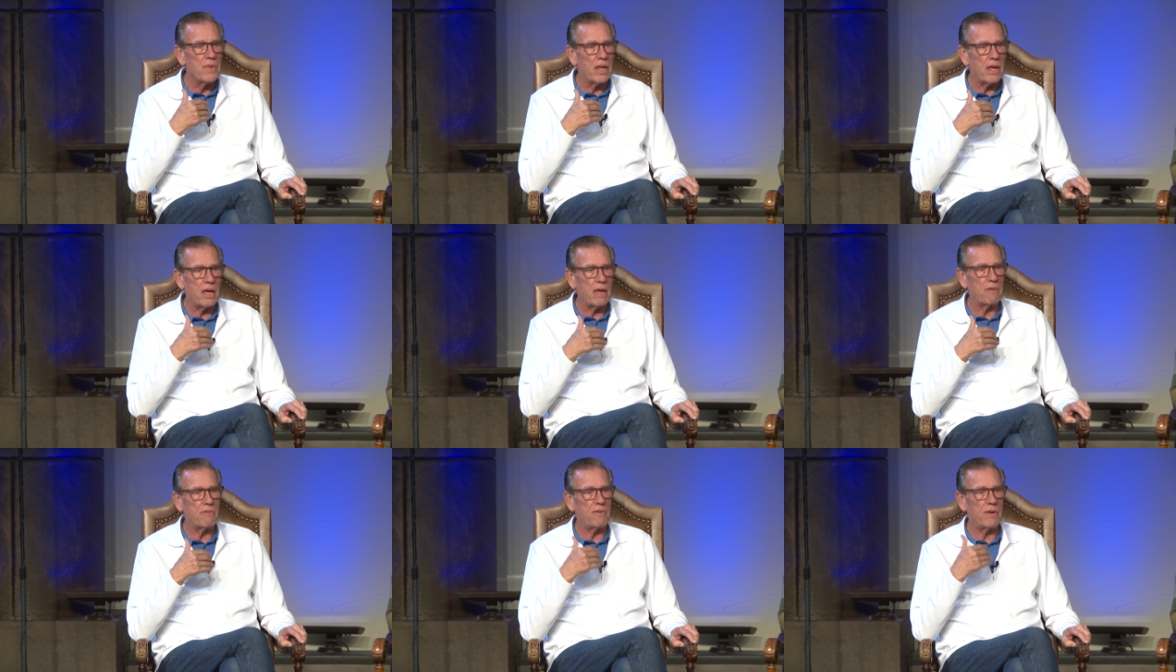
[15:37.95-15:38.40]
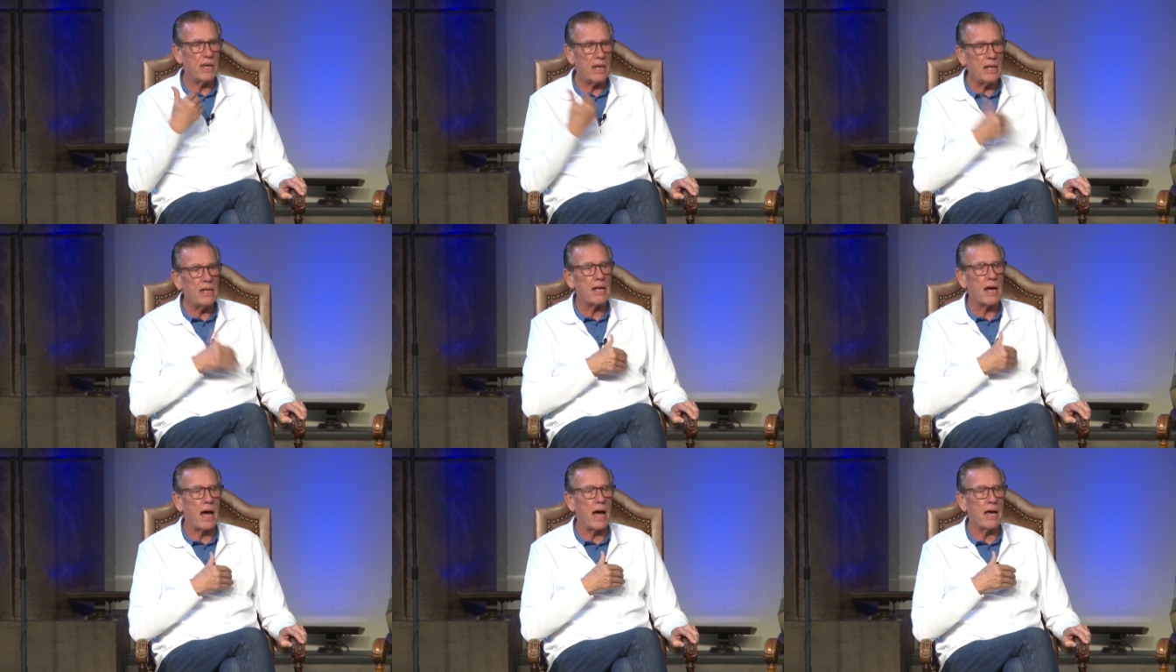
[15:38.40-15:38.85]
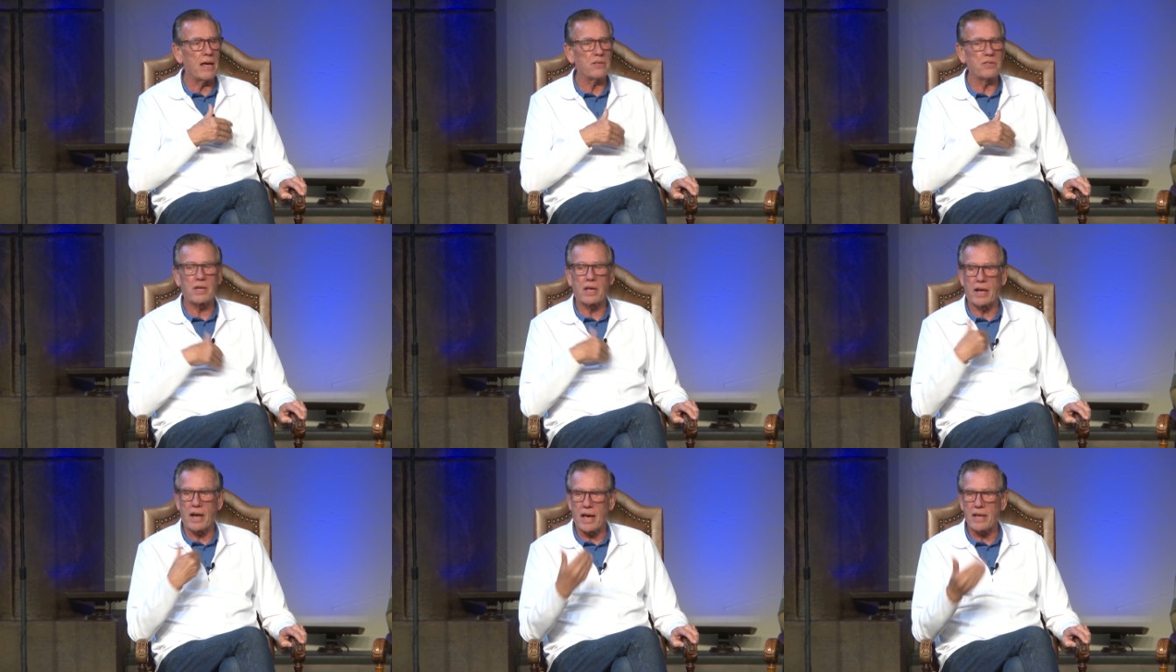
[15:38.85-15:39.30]
if he
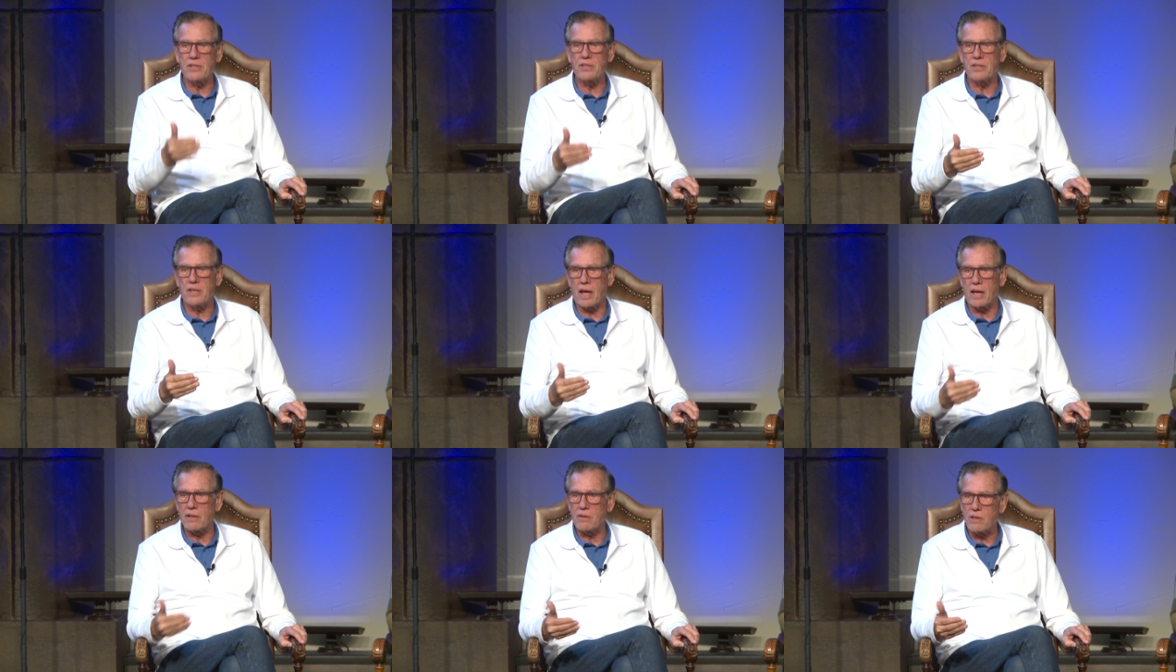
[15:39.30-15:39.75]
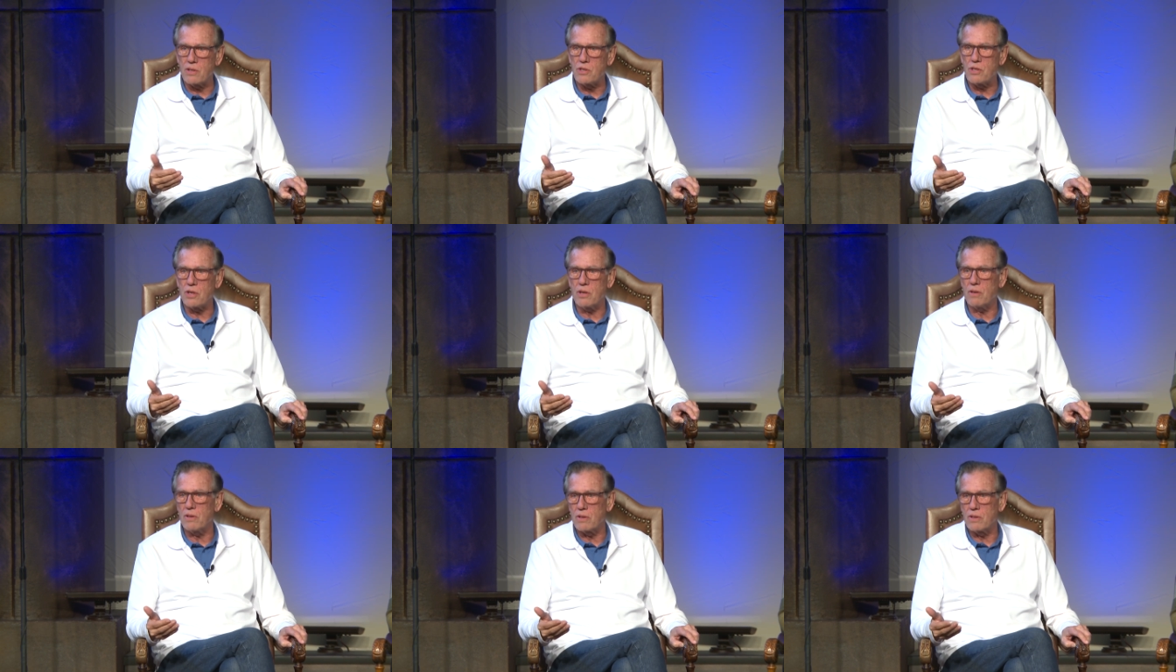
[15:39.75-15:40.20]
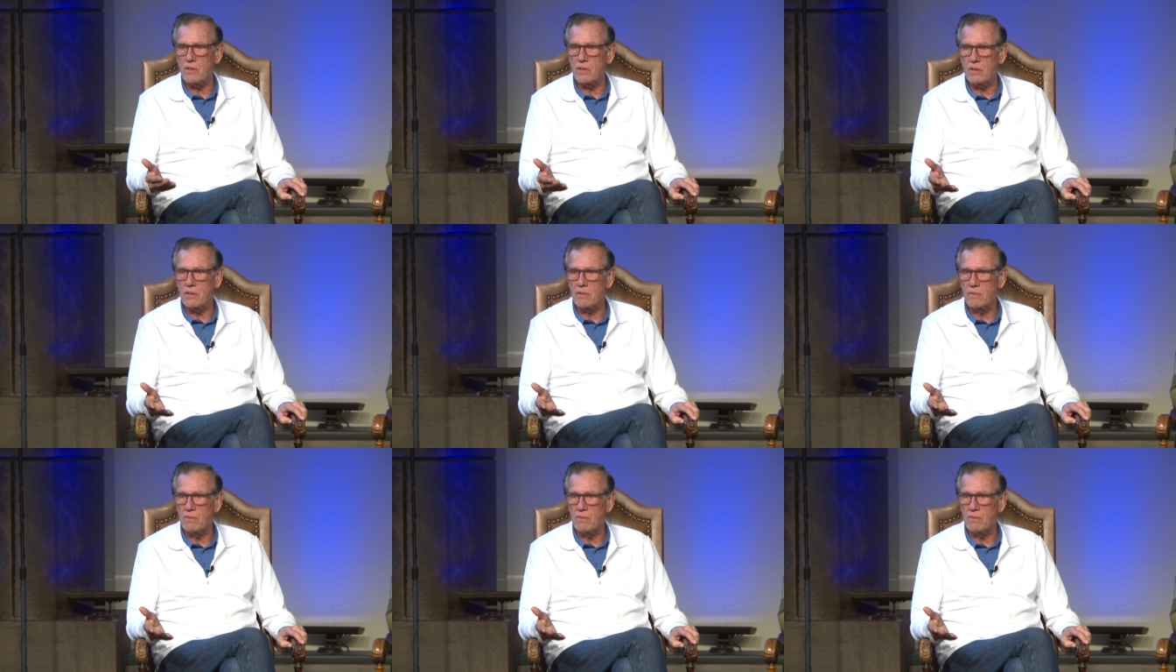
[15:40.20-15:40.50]
dies, can I stay at the church?